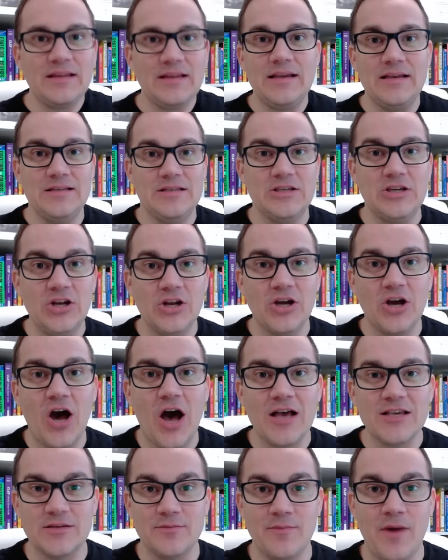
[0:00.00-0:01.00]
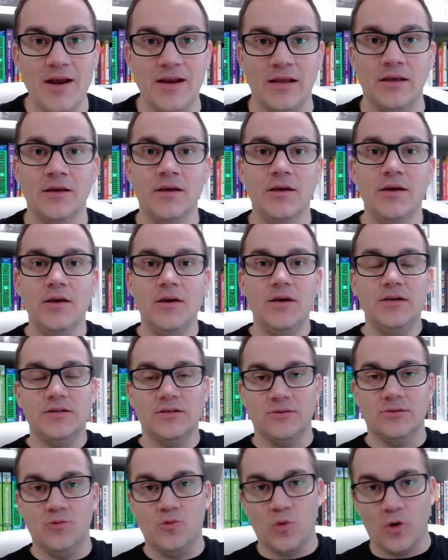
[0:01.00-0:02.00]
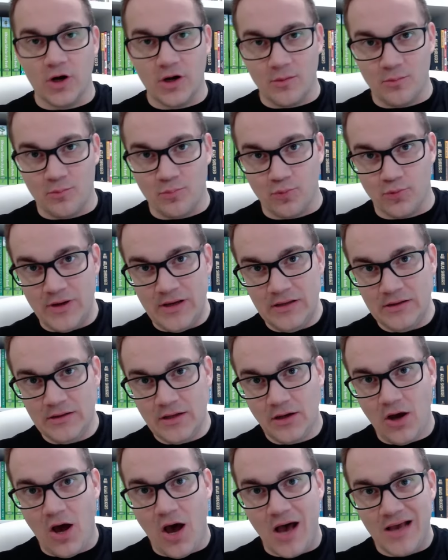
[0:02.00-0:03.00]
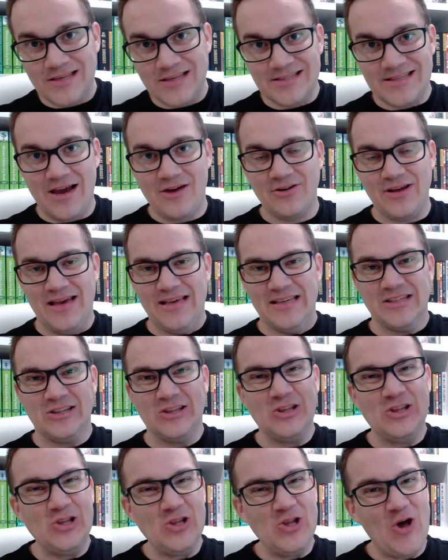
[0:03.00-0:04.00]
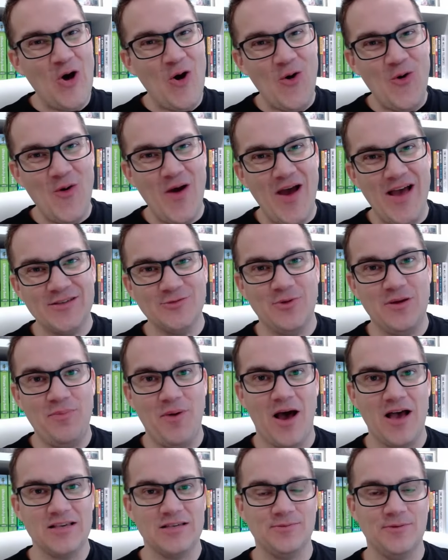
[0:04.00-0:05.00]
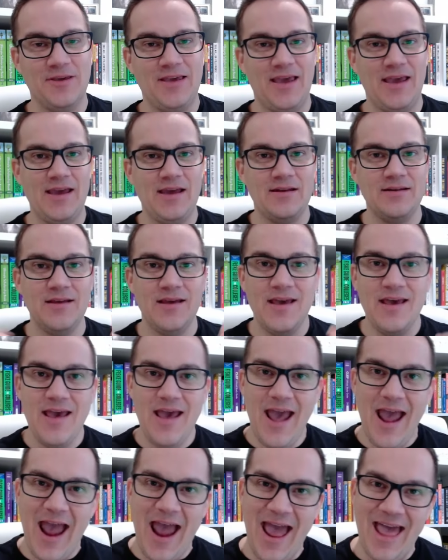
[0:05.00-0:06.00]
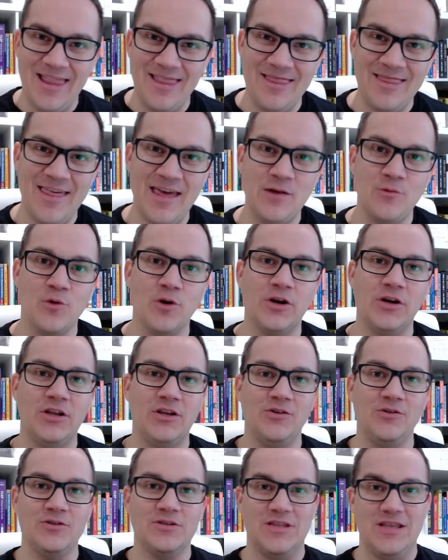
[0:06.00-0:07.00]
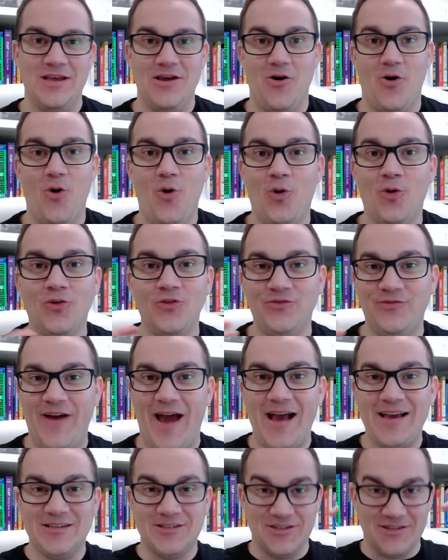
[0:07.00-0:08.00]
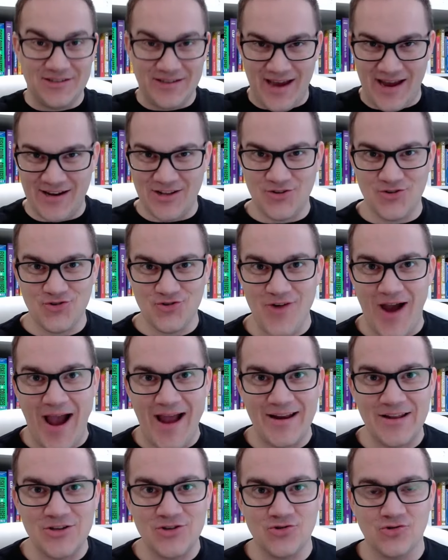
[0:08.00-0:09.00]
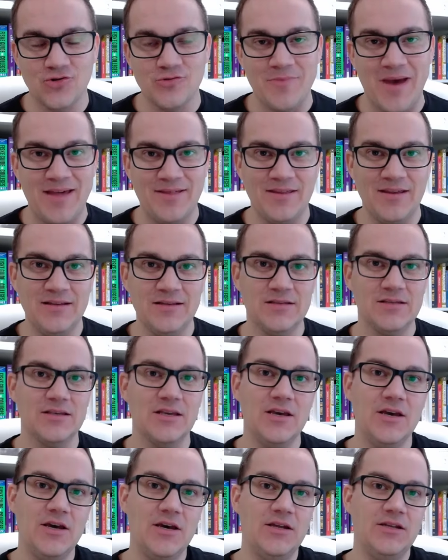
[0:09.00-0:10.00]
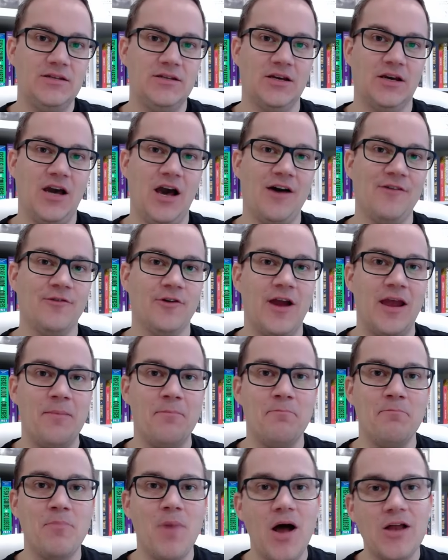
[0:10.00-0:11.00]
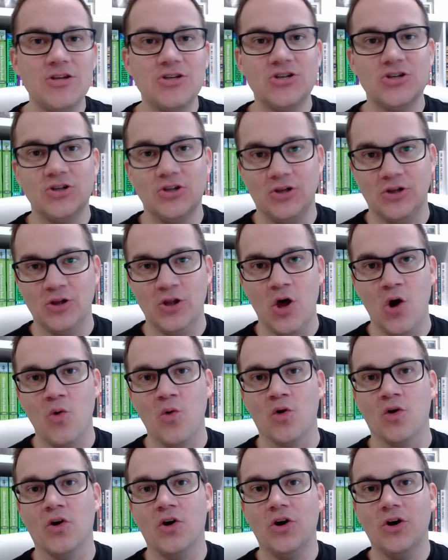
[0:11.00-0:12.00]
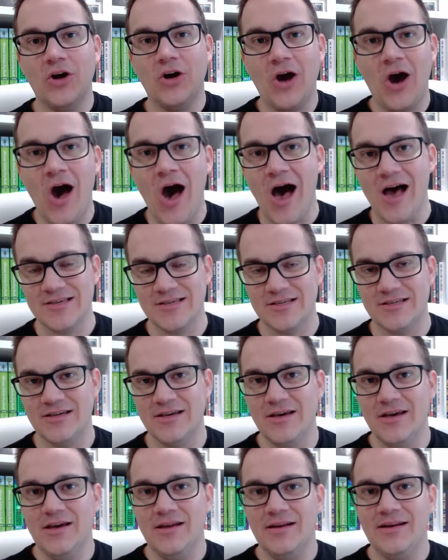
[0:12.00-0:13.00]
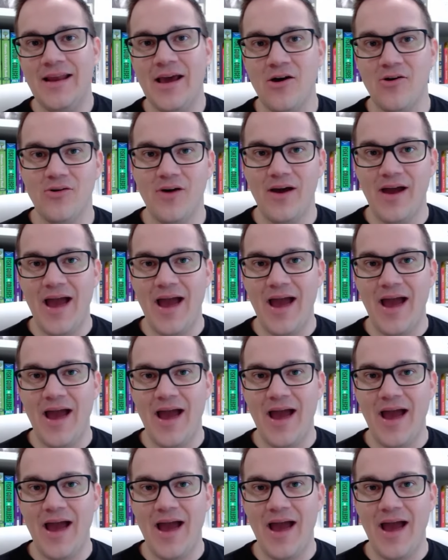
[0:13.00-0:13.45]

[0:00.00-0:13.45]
it's going to cost money. So we're going to bring the cost down as low as we possibly can, and then we're going to use the old-fashioned kind of tried and true methods to cover a much lower cost. Now,